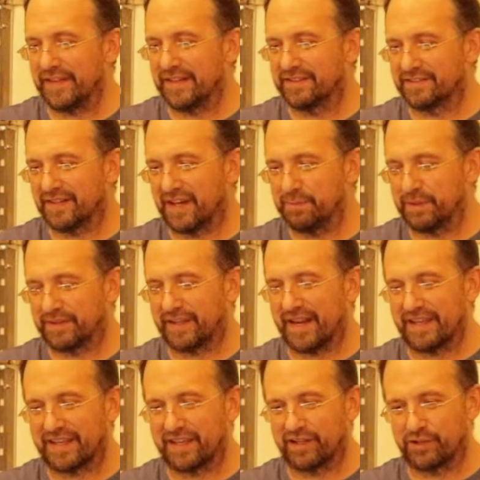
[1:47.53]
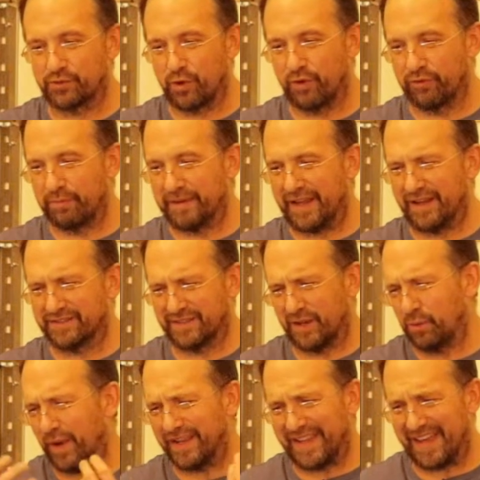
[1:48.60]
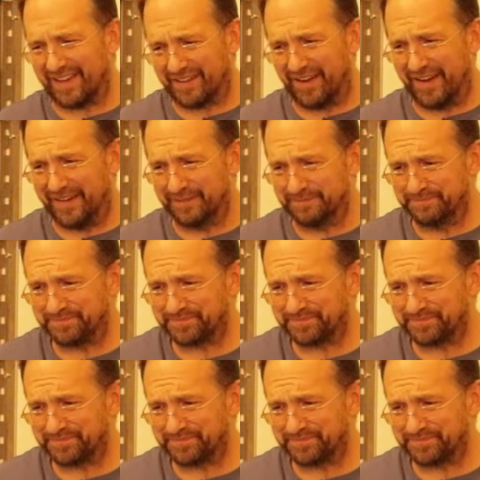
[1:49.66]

the inside but that I can control from the outside, why can't God?